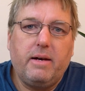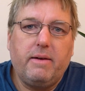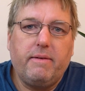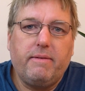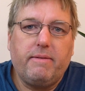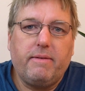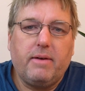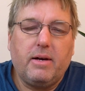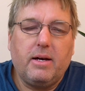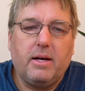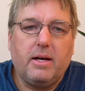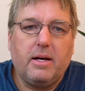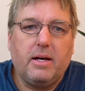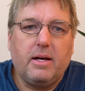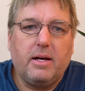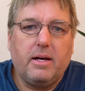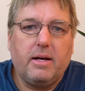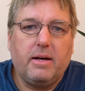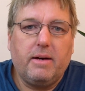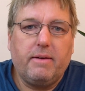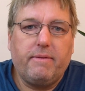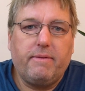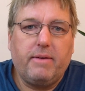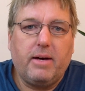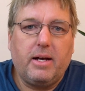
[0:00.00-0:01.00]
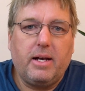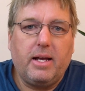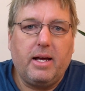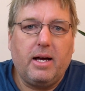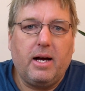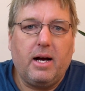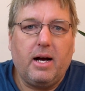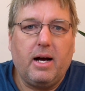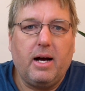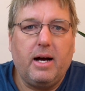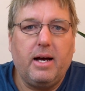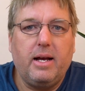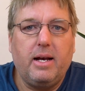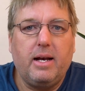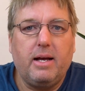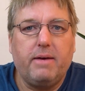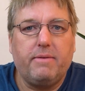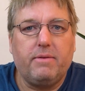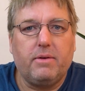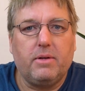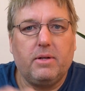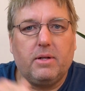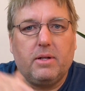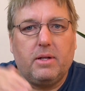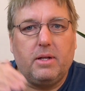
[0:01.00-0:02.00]
of a fairly high
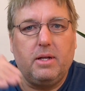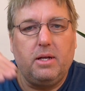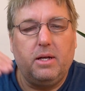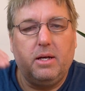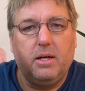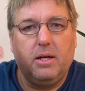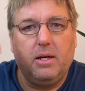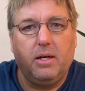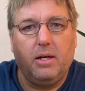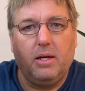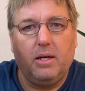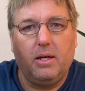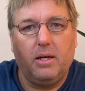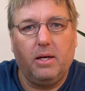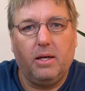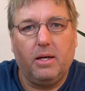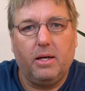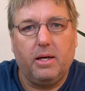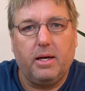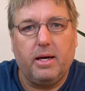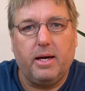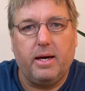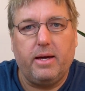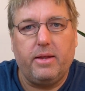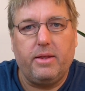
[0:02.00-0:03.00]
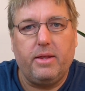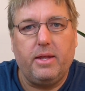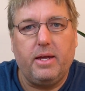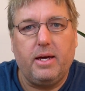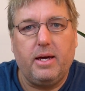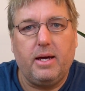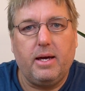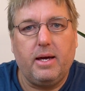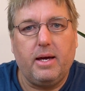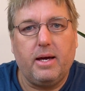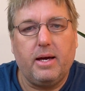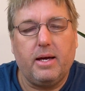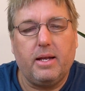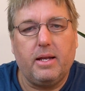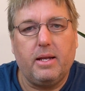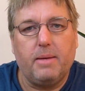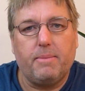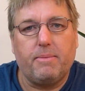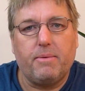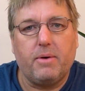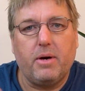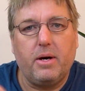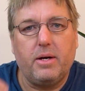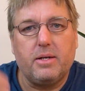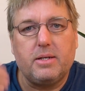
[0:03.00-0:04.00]
level in
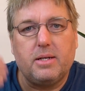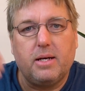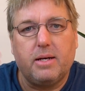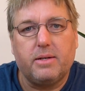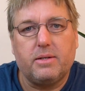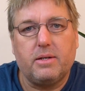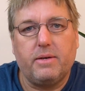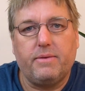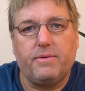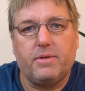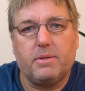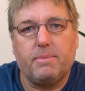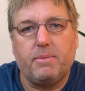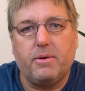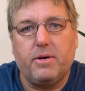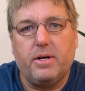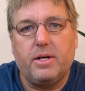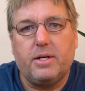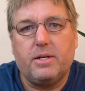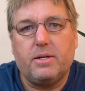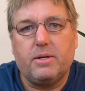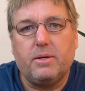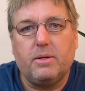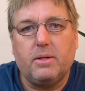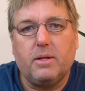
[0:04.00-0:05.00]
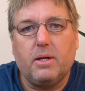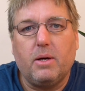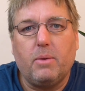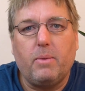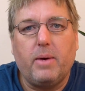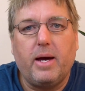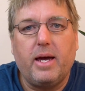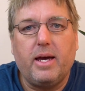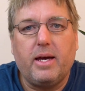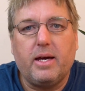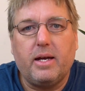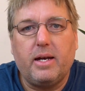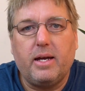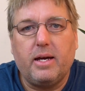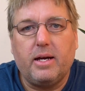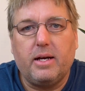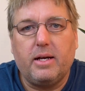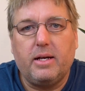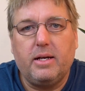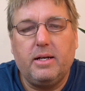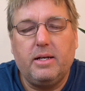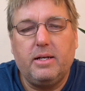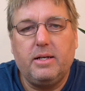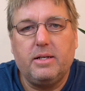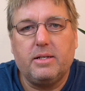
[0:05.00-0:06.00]
the process of spiritual
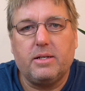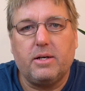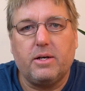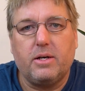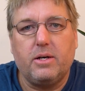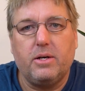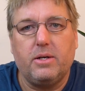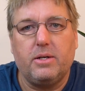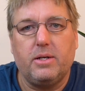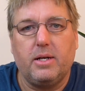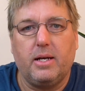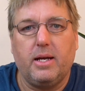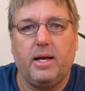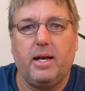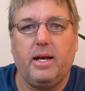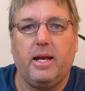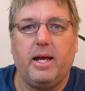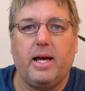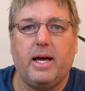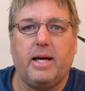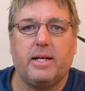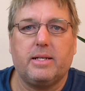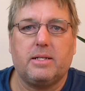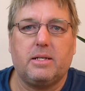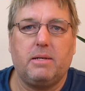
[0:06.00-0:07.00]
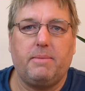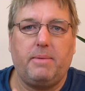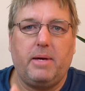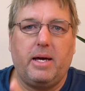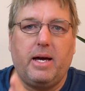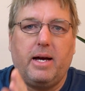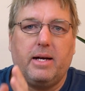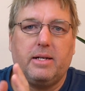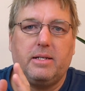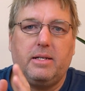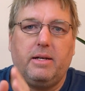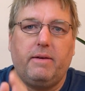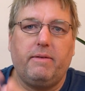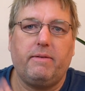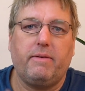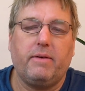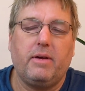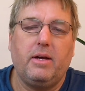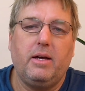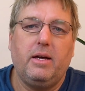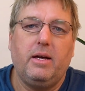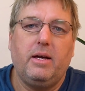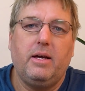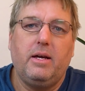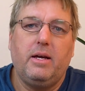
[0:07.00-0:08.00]
awakening. So Kundalini has to be active
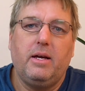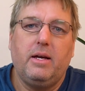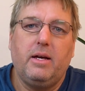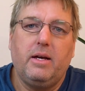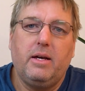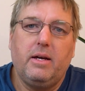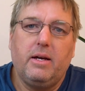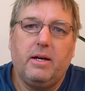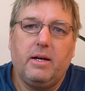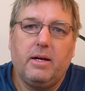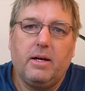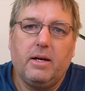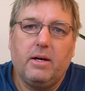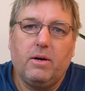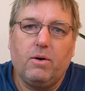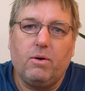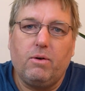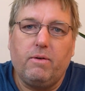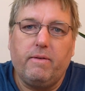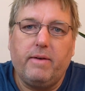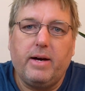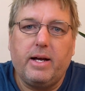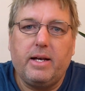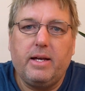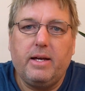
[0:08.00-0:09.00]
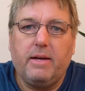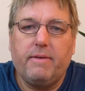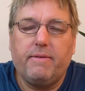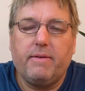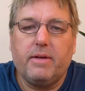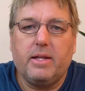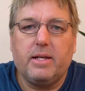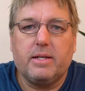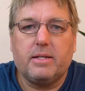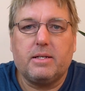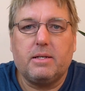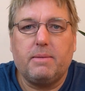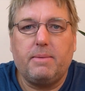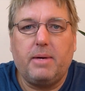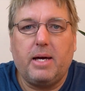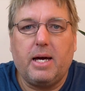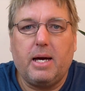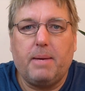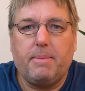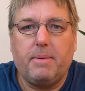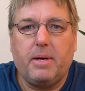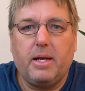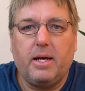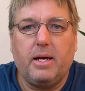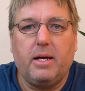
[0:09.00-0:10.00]
already for this to be
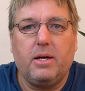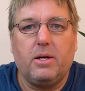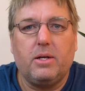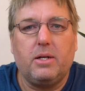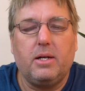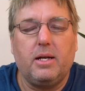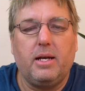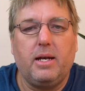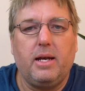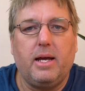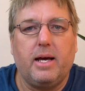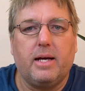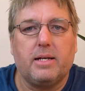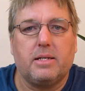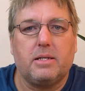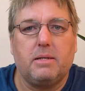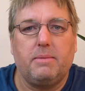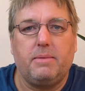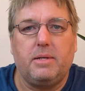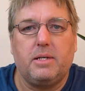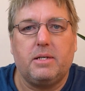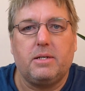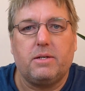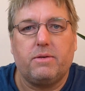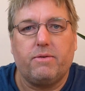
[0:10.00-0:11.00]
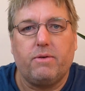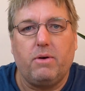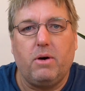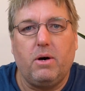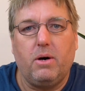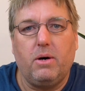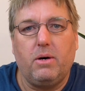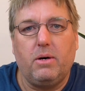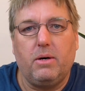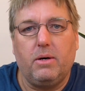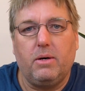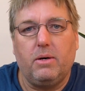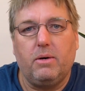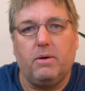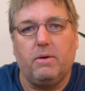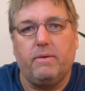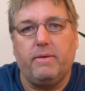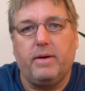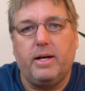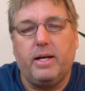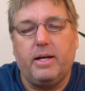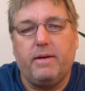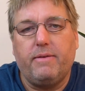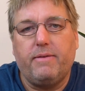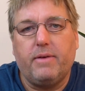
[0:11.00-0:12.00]
happening. Kundalini has to be strong
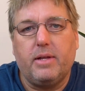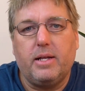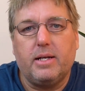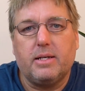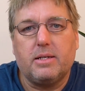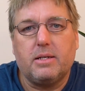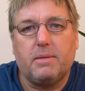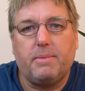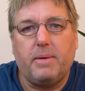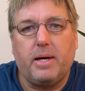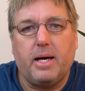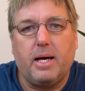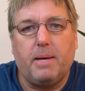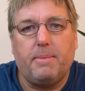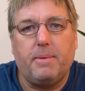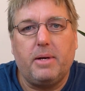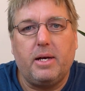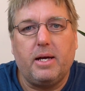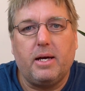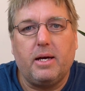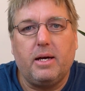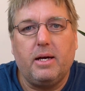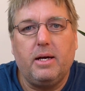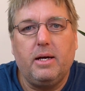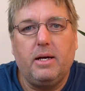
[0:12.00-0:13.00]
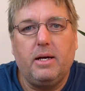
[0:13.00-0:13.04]
already for this to be happening.